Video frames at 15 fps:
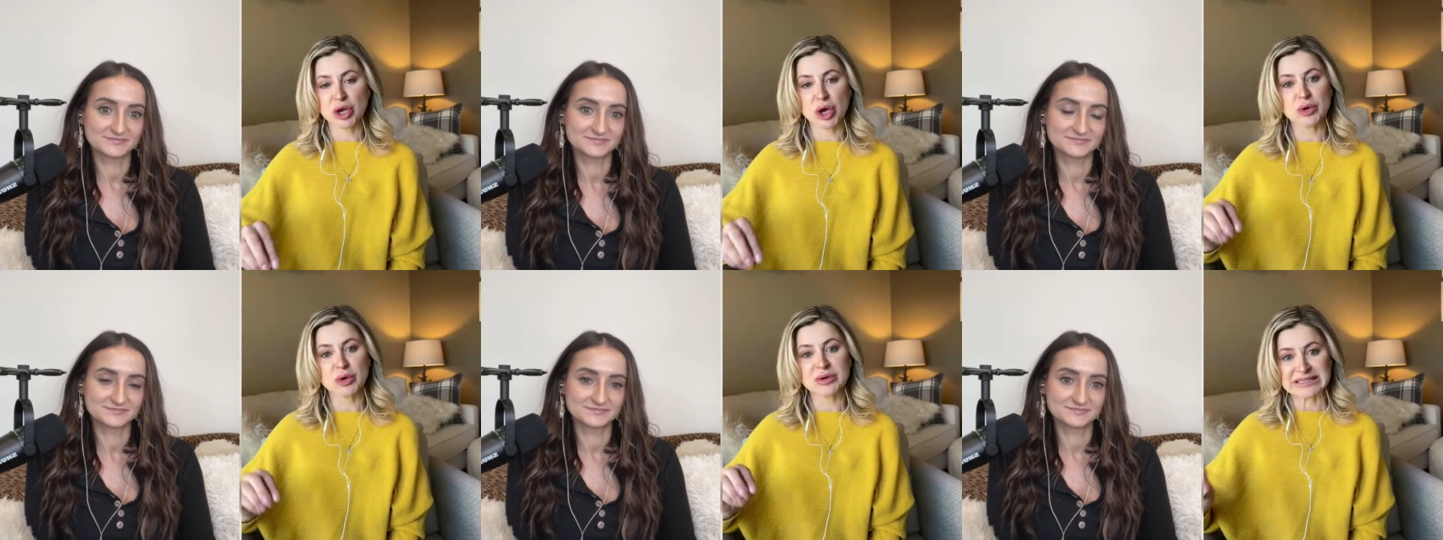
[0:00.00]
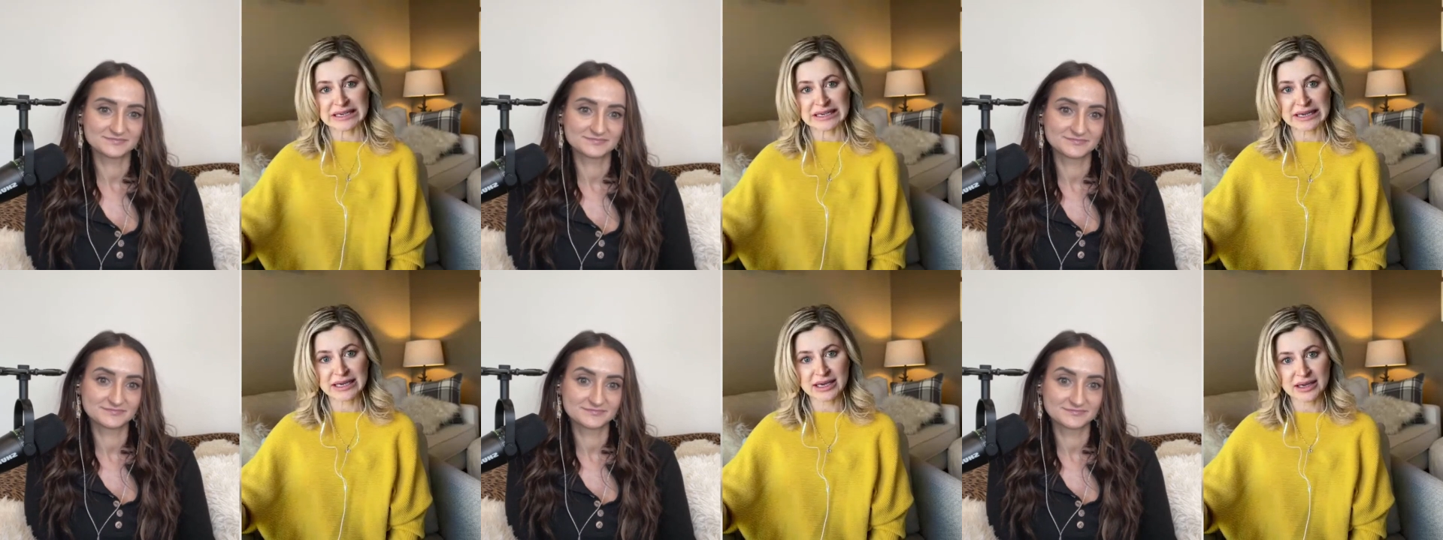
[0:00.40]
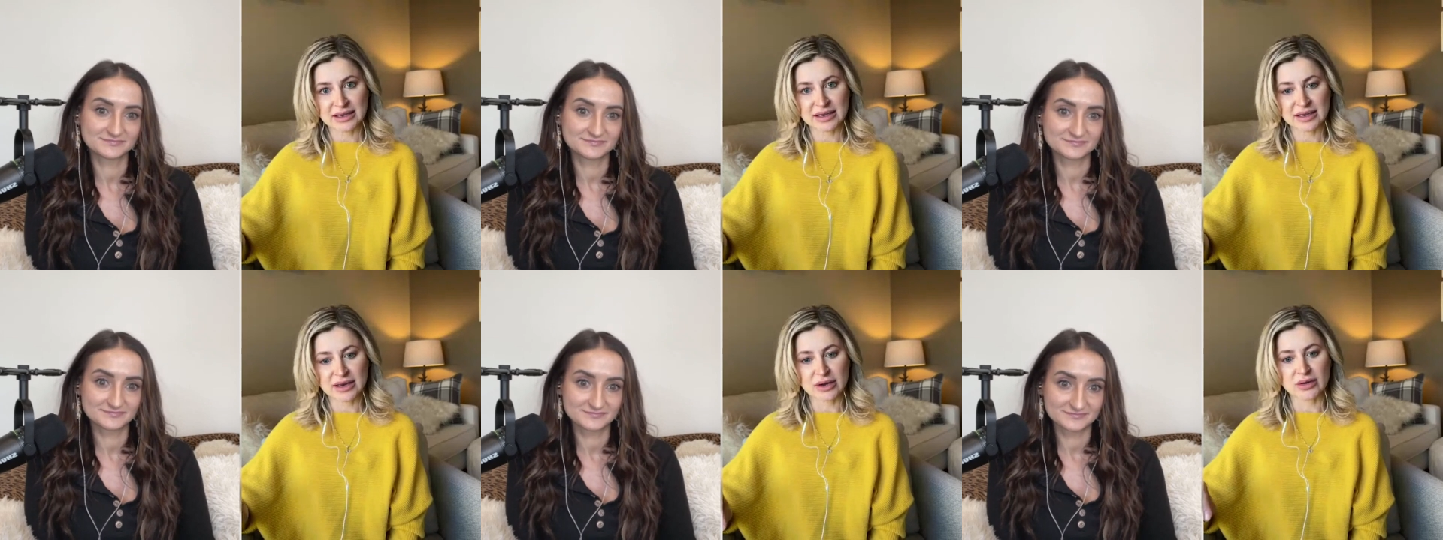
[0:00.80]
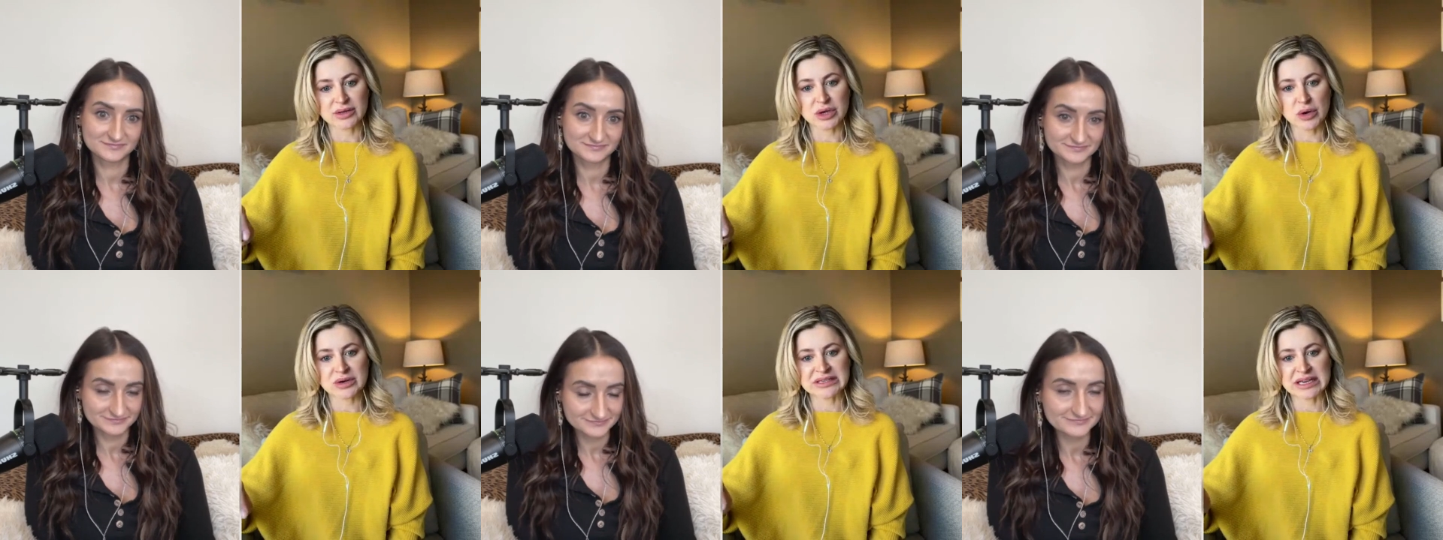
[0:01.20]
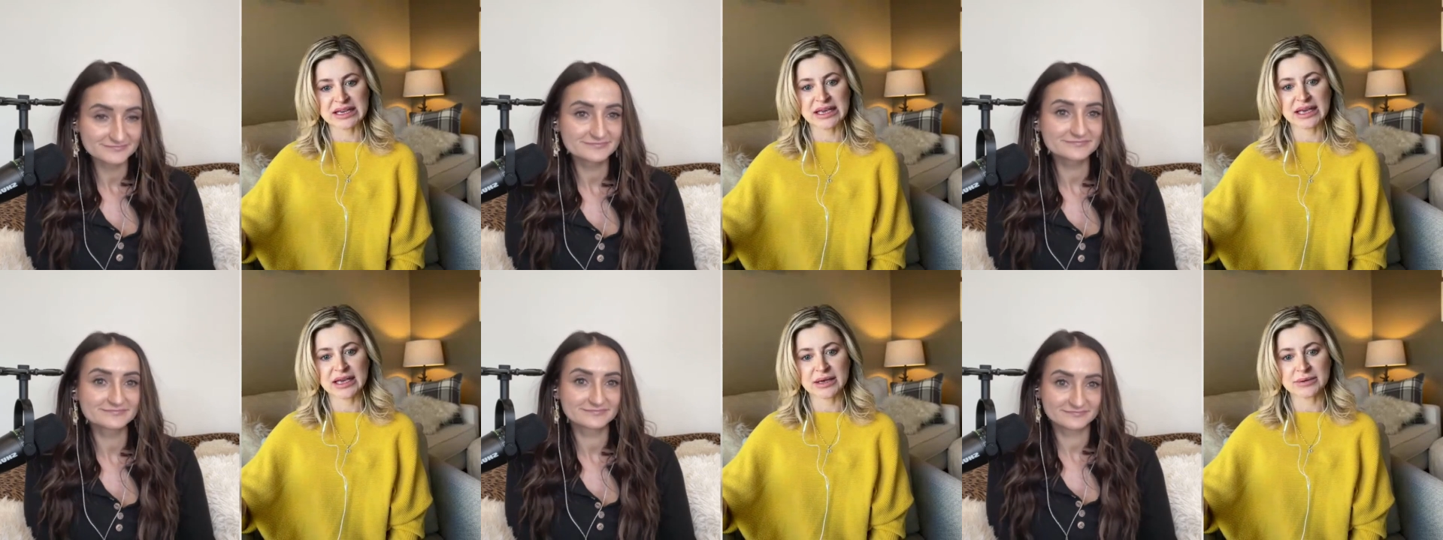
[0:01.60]
Speaker 1: no dig, you know, no
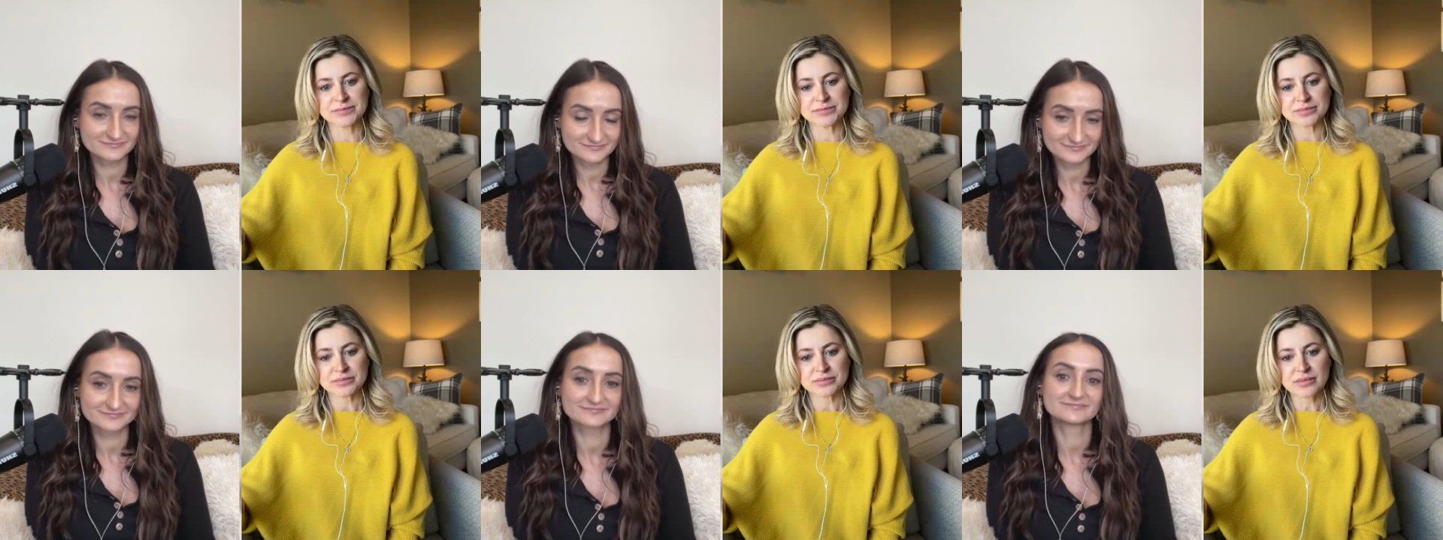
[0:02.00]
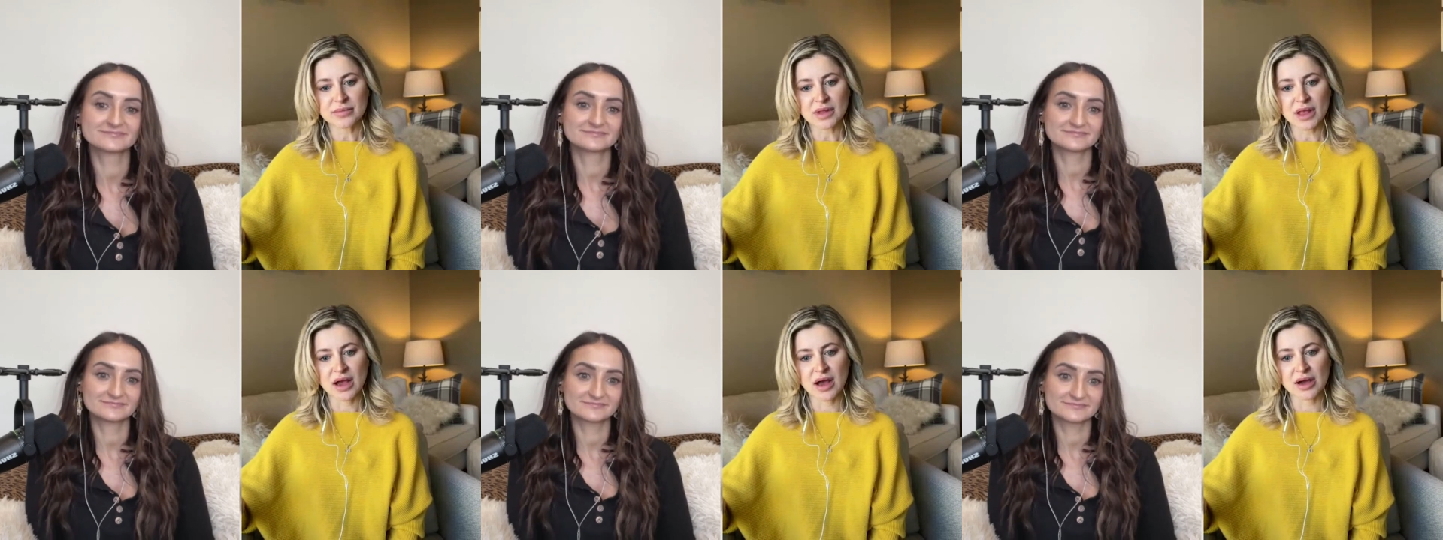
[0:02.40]
digging uh, mm-hmm.